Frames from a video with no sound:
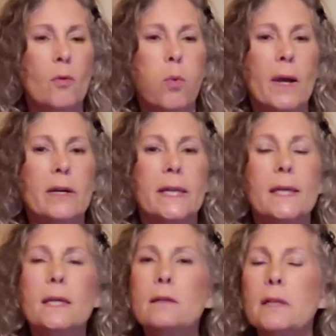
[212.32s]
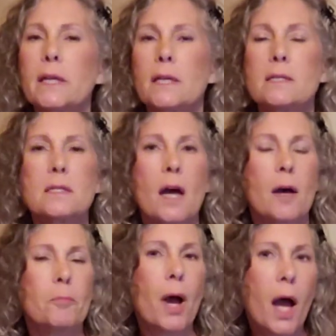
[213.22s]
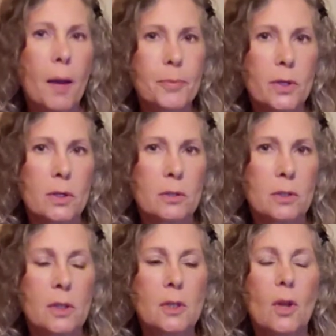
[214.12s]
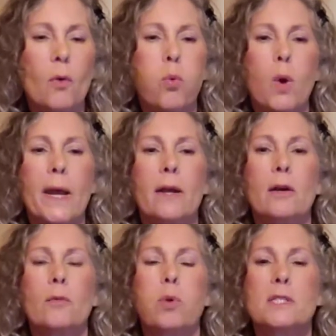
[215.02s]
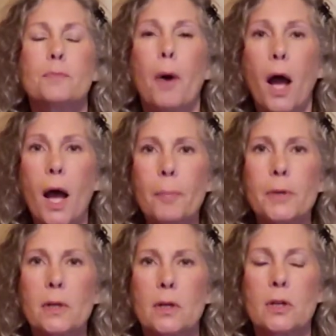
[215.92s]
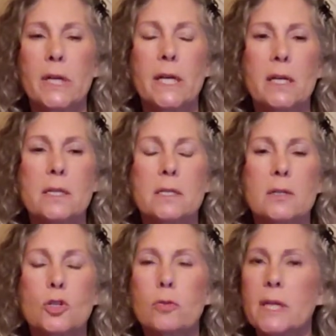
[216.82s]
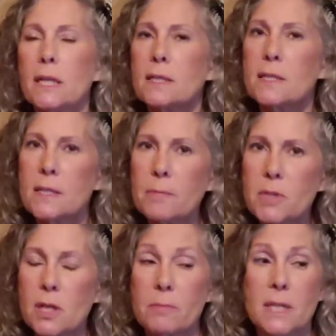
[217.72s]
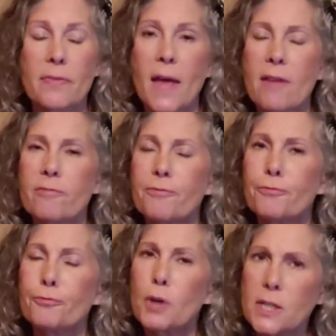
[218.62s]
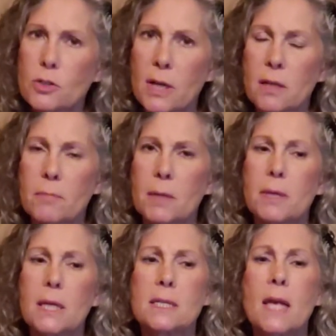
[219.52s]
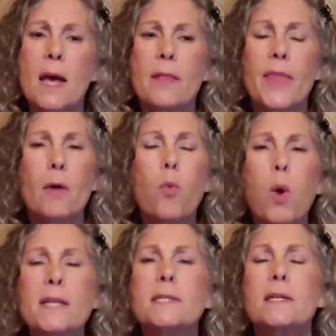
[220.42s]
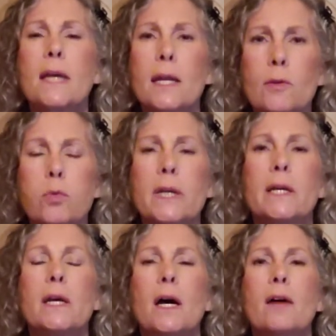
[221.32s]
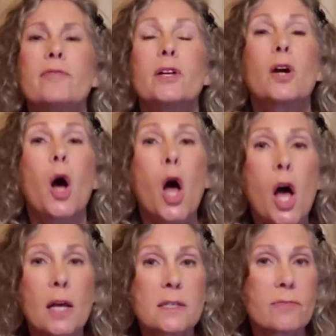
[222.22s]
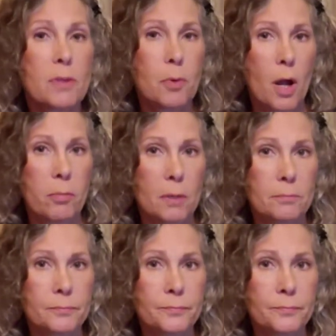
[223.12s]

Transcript: where healing is not popular, where what's popular is treating symptoms. And that frustrated me, because that wasn't getting rid of the cause of the problem.